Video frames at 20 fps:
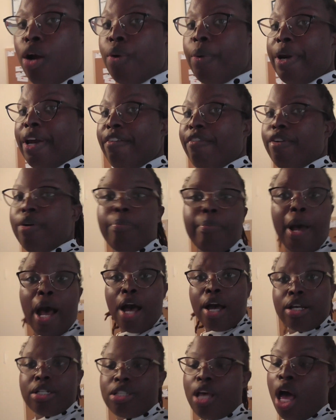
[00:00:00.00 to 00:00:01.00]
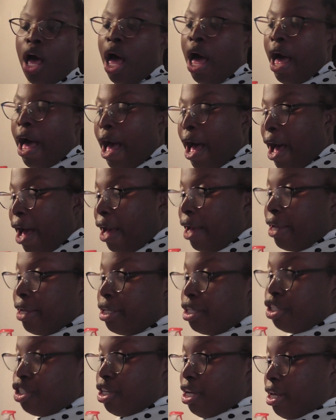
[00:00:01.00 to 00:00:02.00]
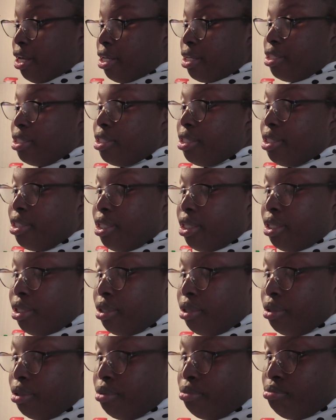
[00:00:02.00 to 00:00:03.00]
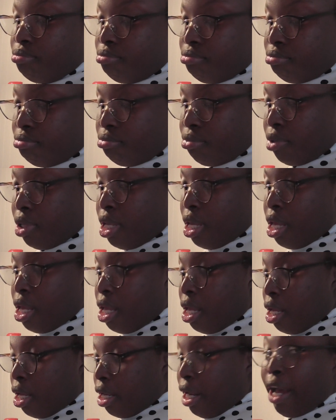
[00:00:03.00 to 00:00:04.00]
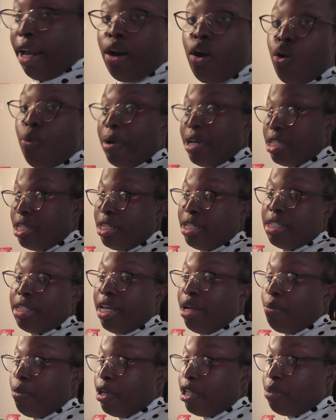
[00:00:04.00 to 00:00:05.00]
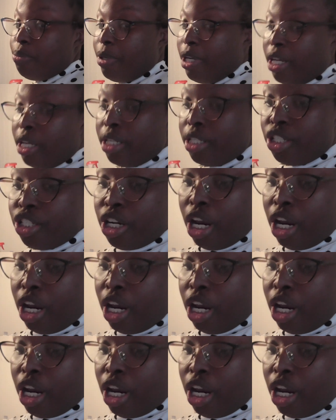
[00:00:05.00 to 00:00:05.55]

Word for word: or whatever box, I just got a whole bunch of the same ones because